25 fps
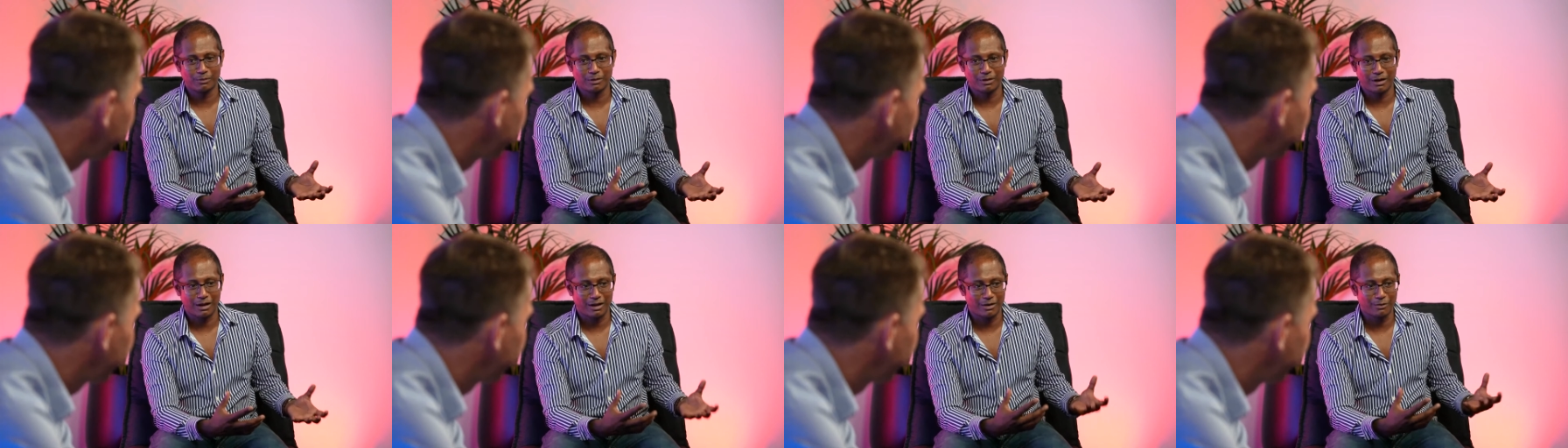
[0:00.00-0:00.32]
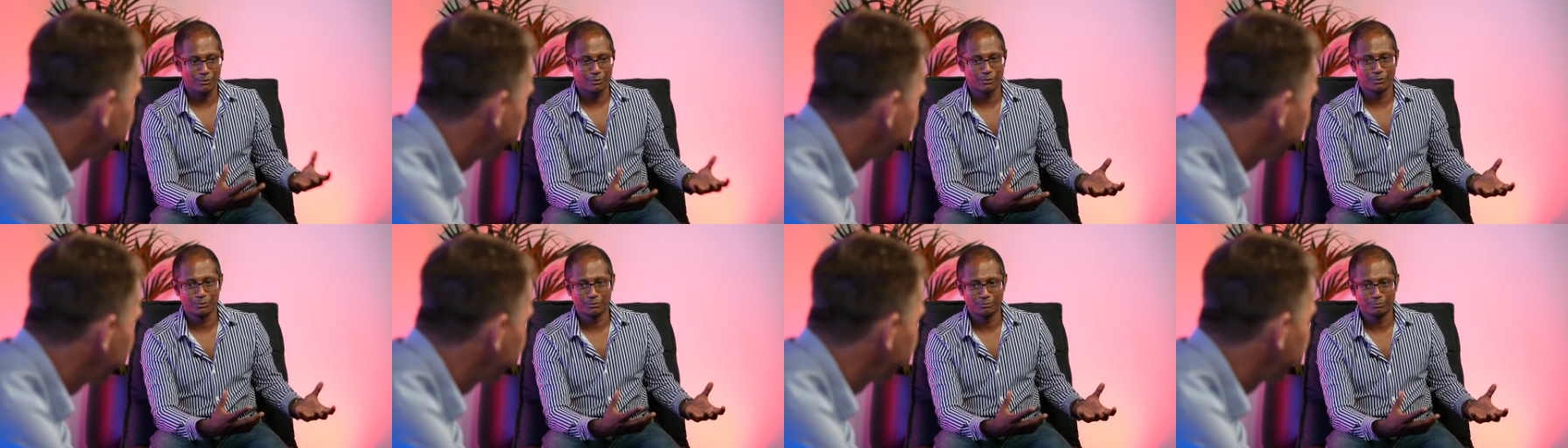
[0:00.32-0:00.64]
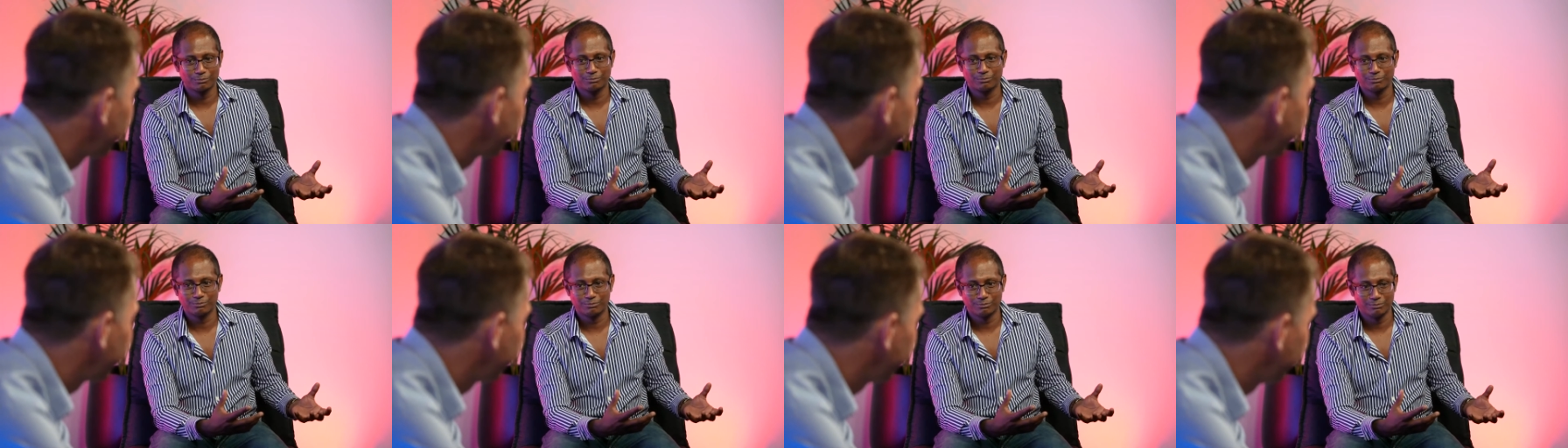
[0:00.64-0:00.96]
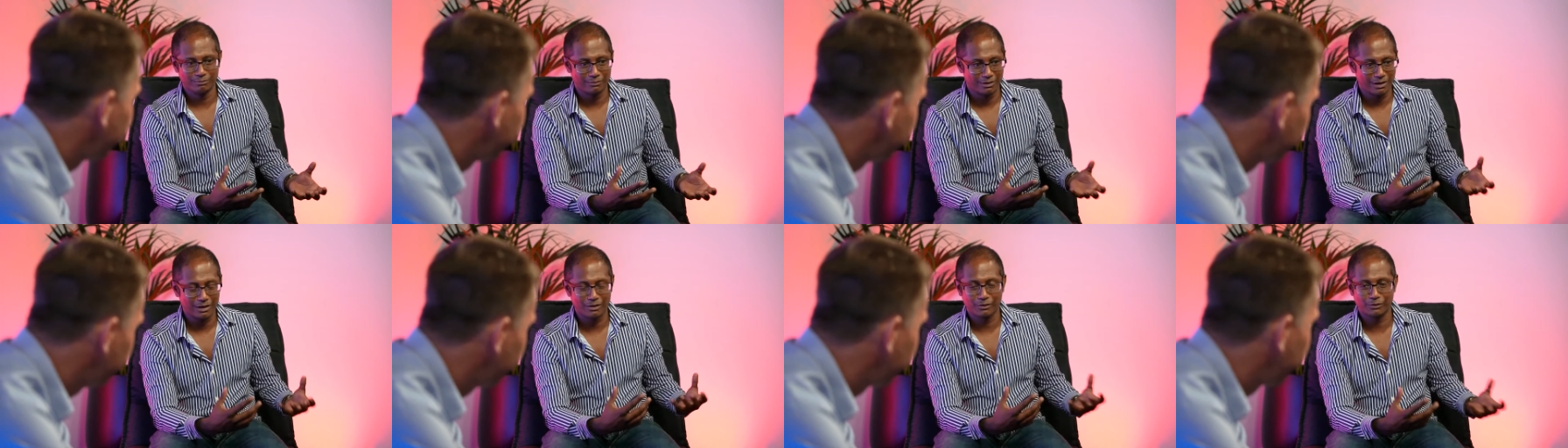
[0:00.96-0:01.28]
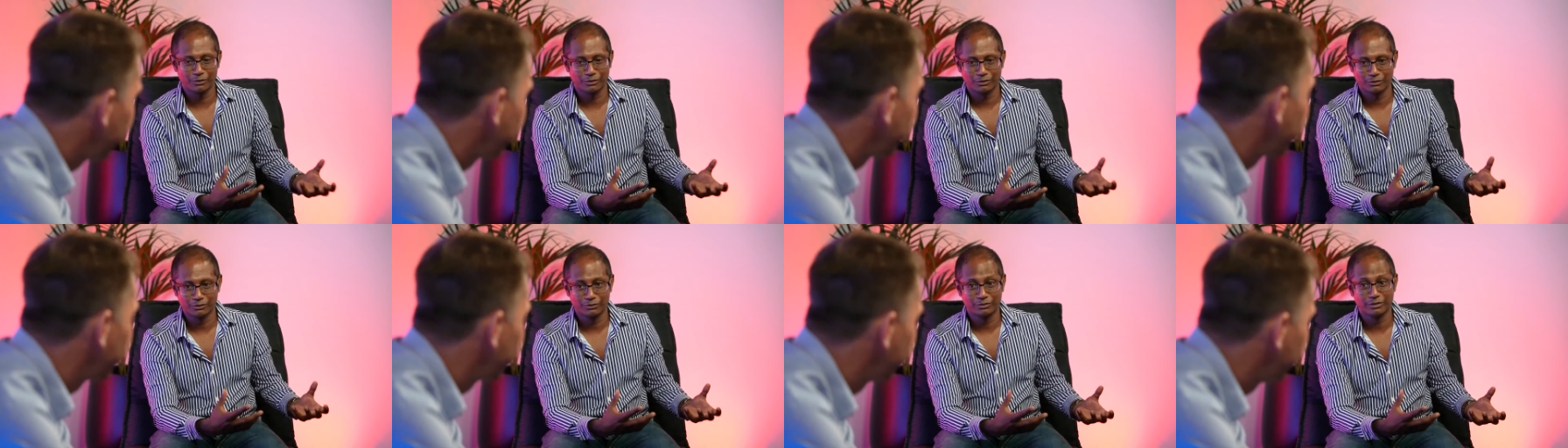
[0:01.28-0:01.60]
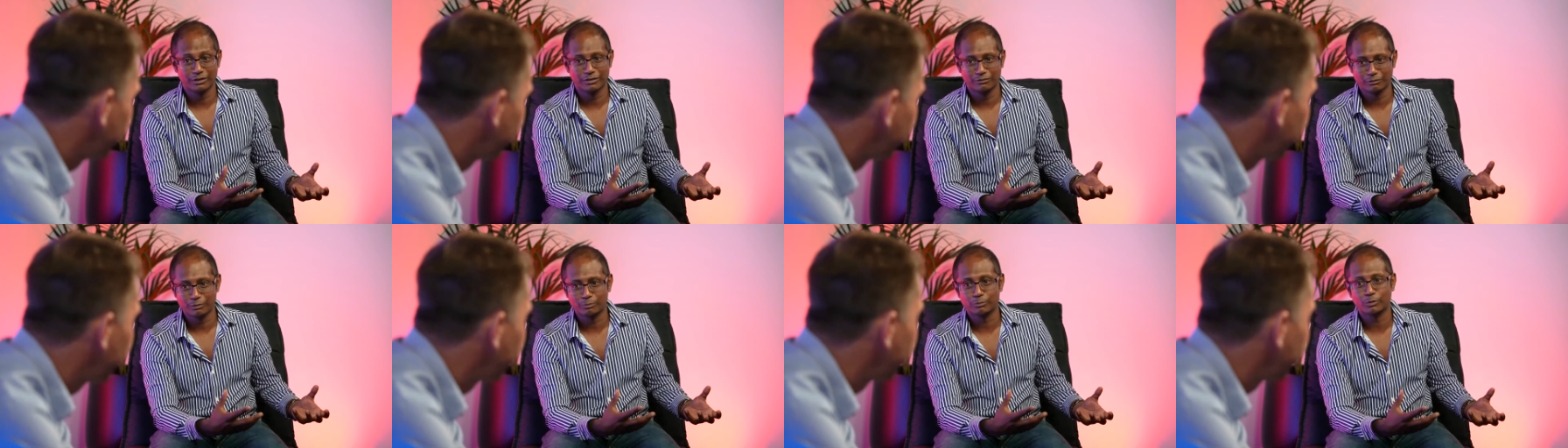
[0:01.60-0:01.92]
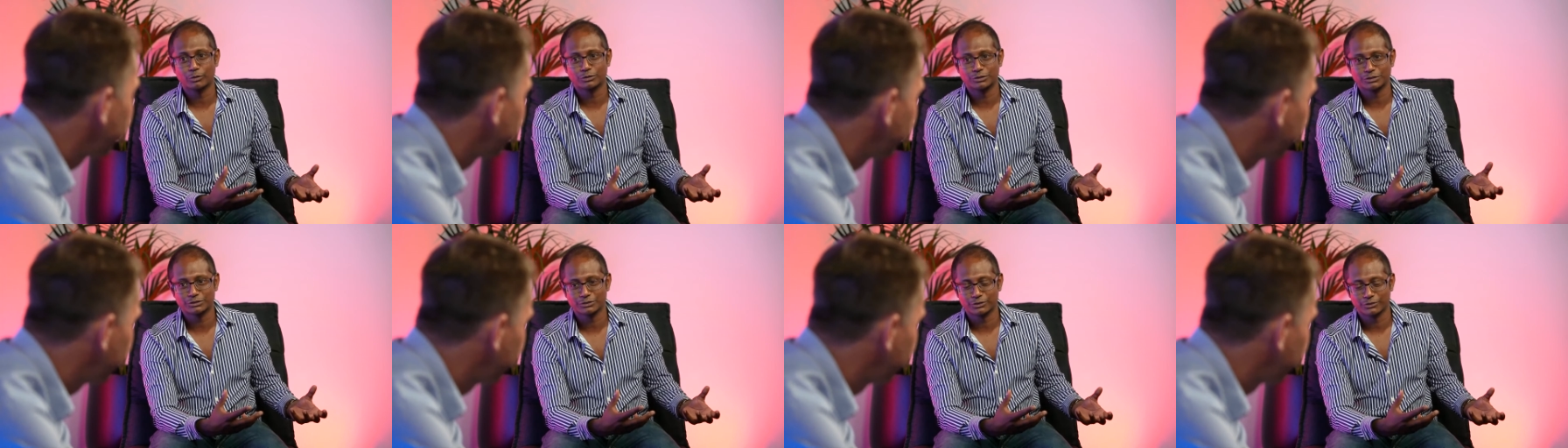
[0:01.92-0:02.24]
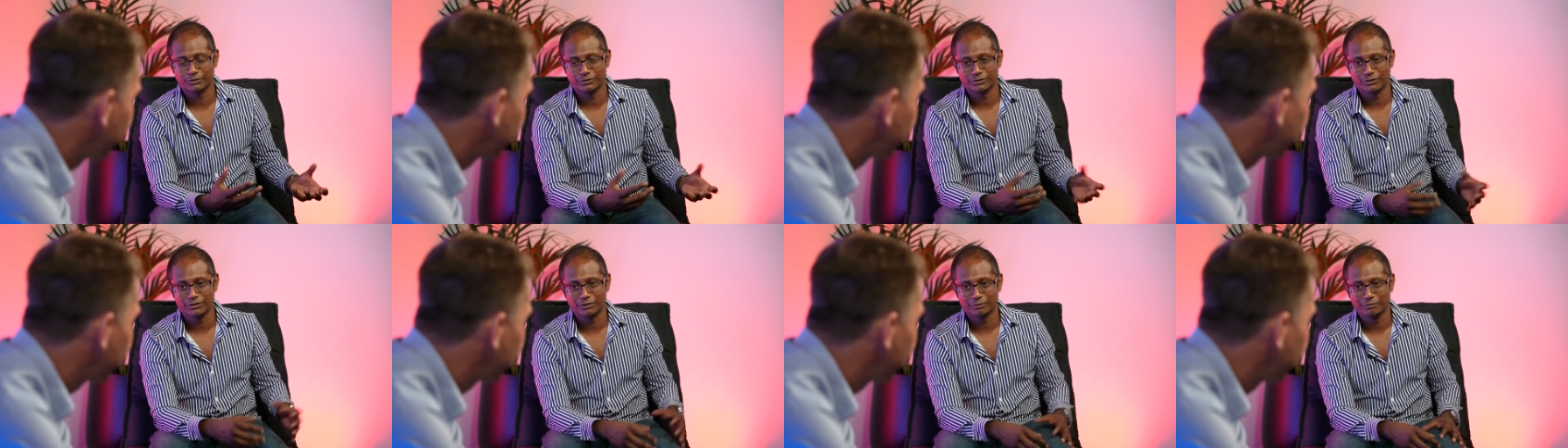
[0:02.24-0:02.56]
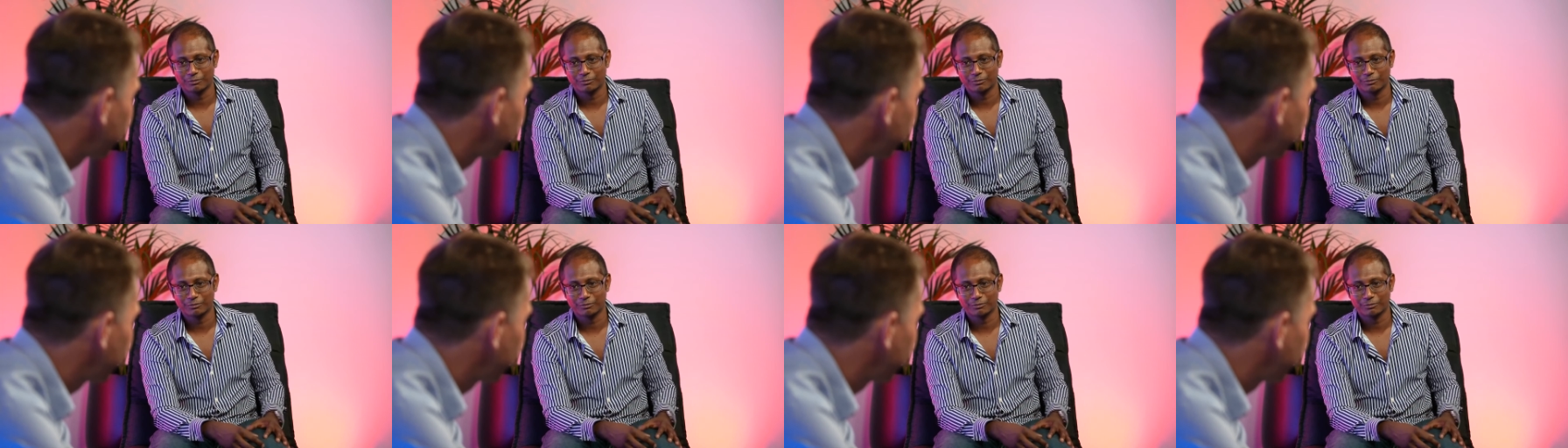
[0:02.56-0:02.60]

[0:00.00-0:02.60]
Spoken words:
how could you deliver projects on time?